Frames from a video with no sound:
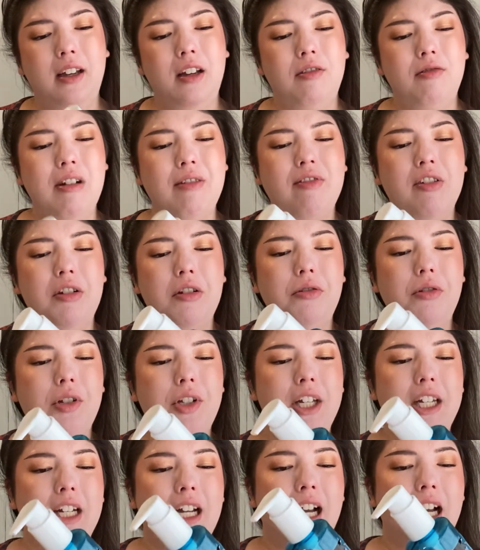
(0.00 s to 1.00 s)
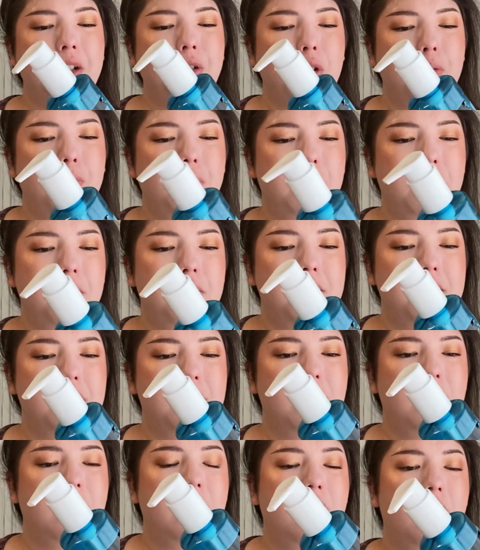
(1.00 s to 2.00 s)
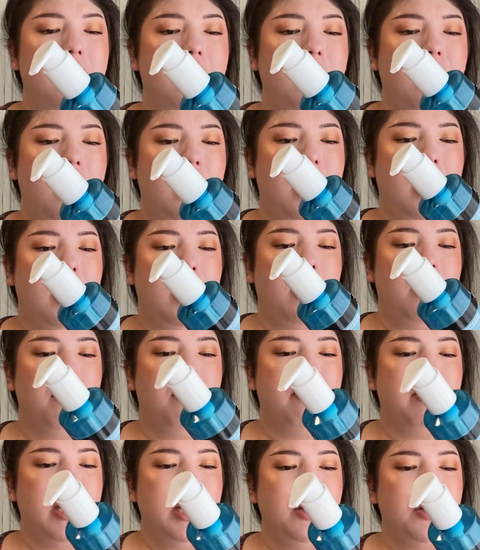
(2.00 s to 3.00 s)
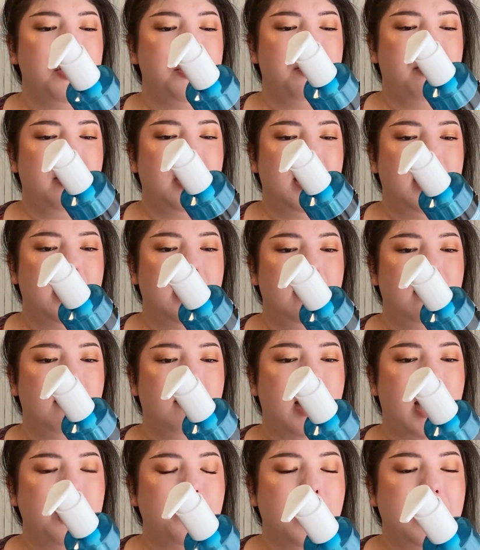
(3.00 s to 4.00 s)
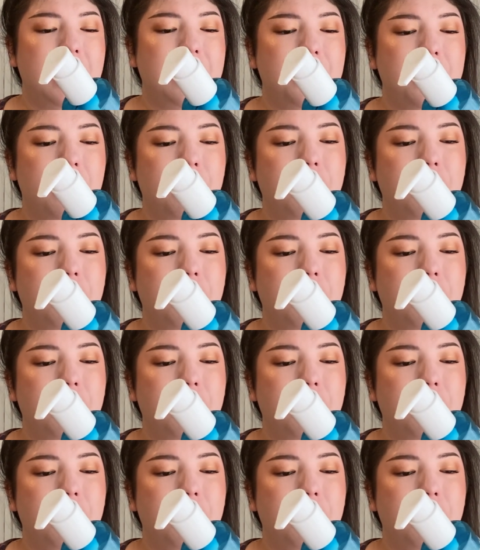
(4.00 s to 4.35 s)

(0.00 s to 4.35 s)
We have a Neutrogena Hydro Boost fragrance free hydrating gel